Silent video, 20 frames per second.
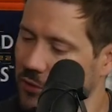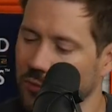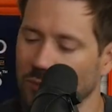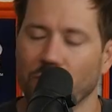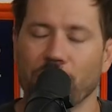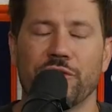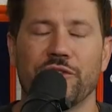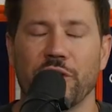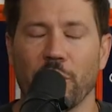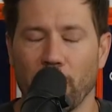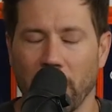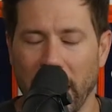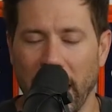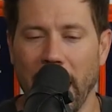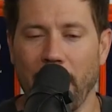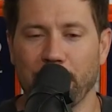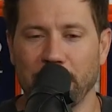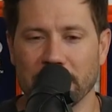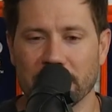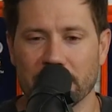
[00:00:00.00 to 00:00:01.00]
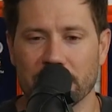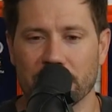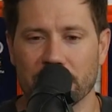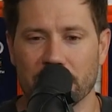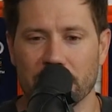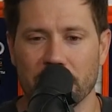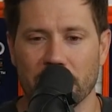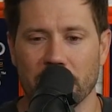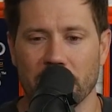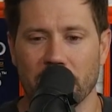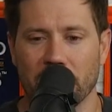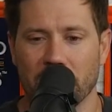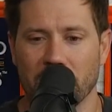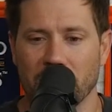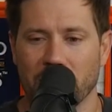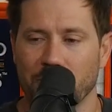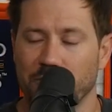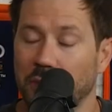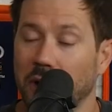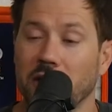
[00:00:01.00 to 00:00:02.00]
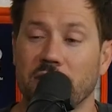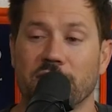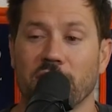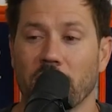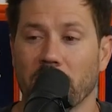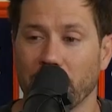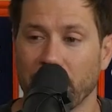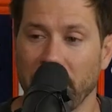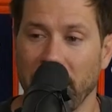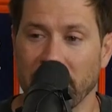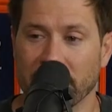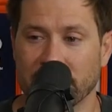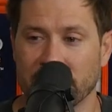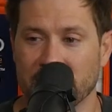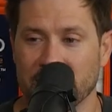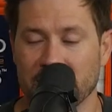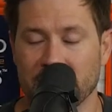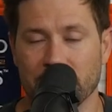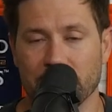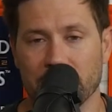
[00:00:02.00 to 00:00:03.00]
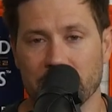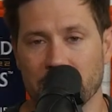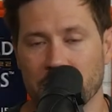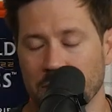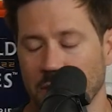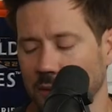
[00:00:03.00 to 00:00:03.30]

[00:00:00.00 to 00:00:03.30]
We'll see what happens. Bucs aren't a bad team.